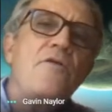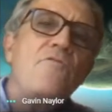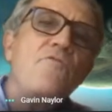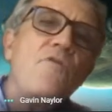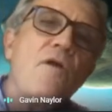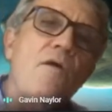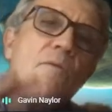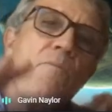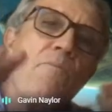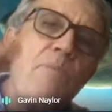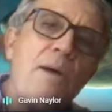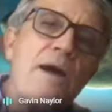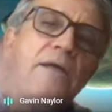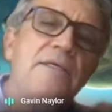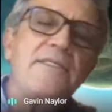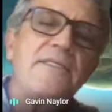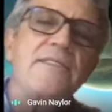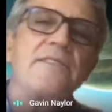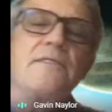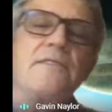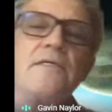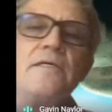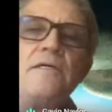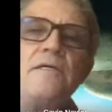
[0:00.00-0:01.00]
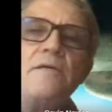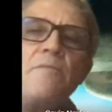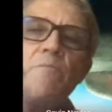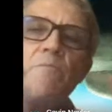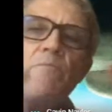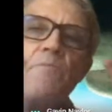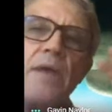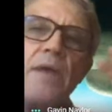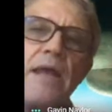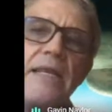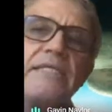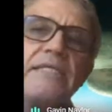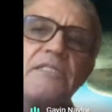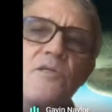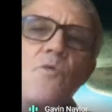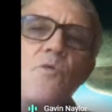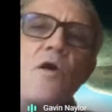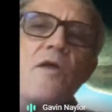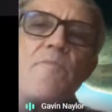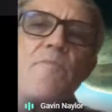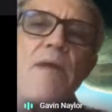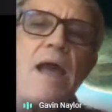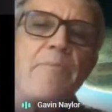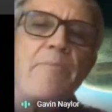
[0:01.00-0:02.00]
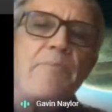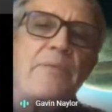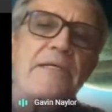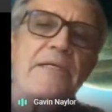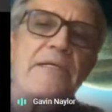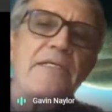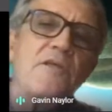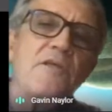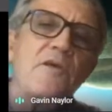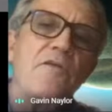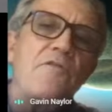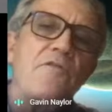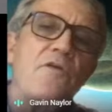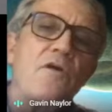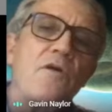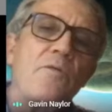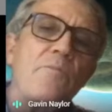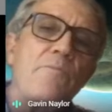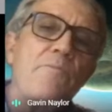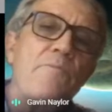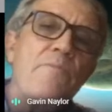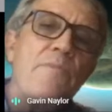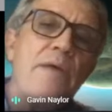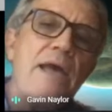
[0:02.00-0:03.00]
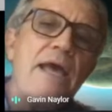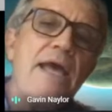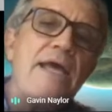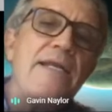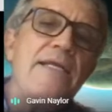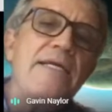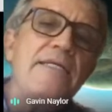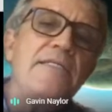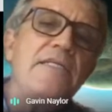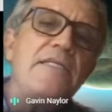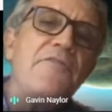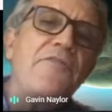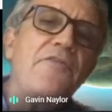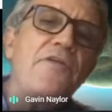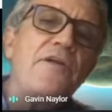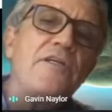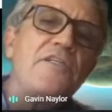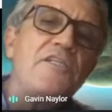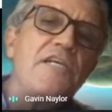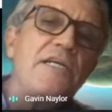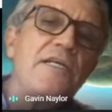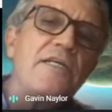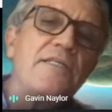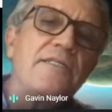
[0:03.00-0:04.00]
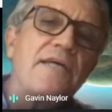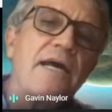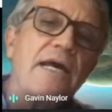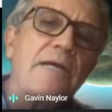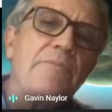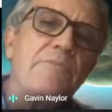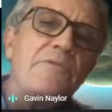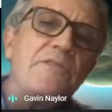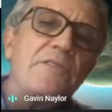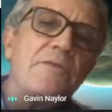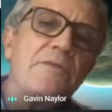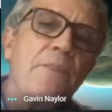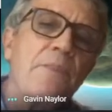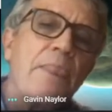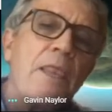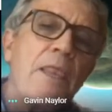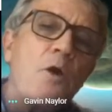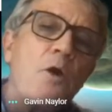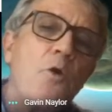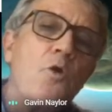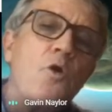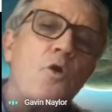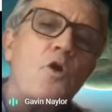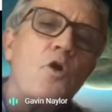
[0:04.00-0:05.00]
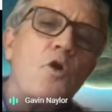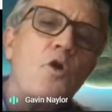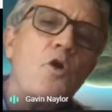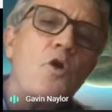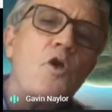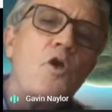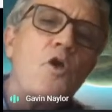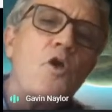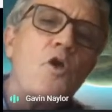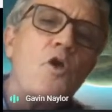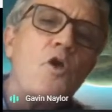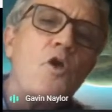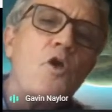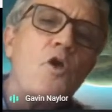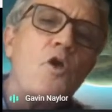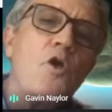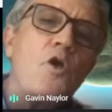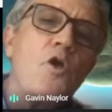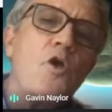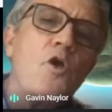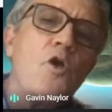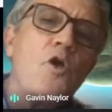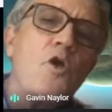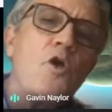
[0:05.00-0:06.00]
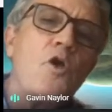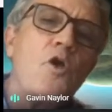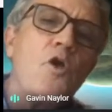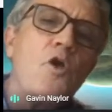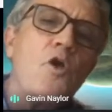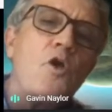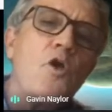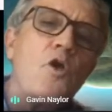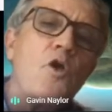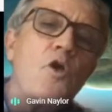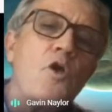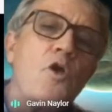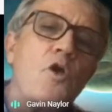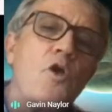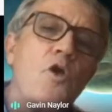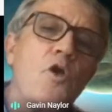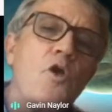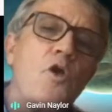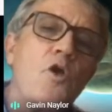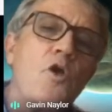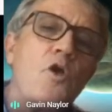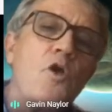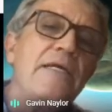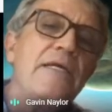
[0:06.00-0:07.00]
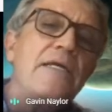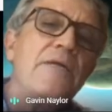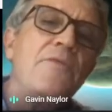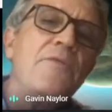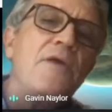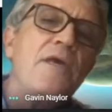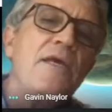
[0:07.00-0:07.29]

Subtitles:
Robust many-to-one mapping, so you've got many different genotypes all mapping to the same phenotype in here.